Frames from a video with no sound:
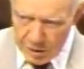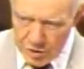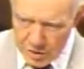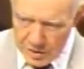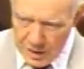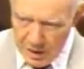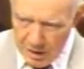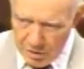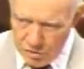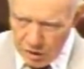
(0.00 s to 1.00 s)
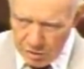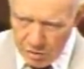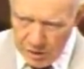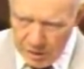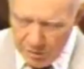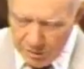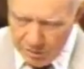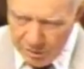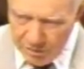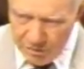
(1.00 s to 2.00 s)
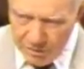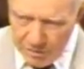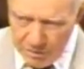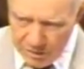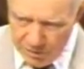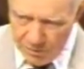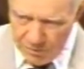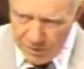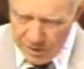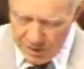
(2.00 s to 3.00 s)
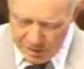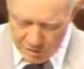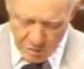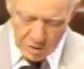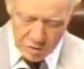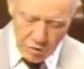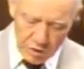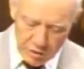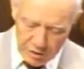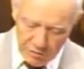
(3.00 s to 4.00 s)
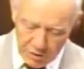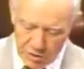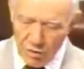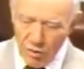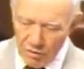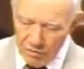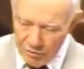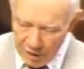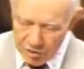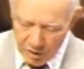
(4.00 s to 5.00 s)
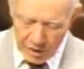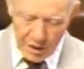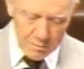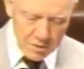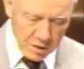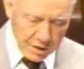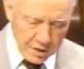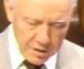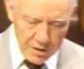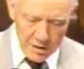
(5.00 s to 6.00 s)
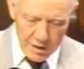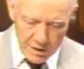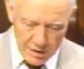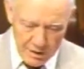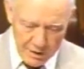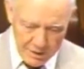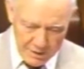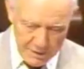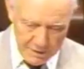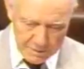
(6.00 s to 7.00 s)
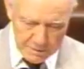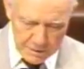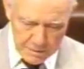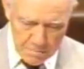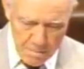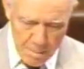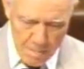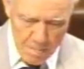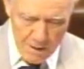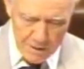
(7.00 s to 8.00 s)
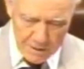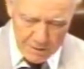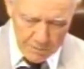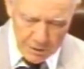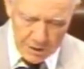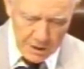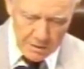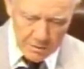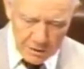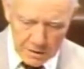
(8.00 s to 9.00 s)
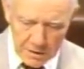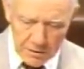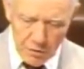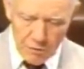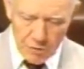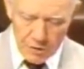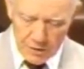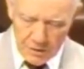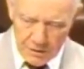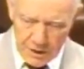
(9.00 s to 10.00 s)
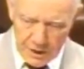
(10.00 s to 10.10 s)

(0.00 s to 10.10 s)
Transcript: bridges that are structurally or structurally deficient or functionally obsolete. We need look no further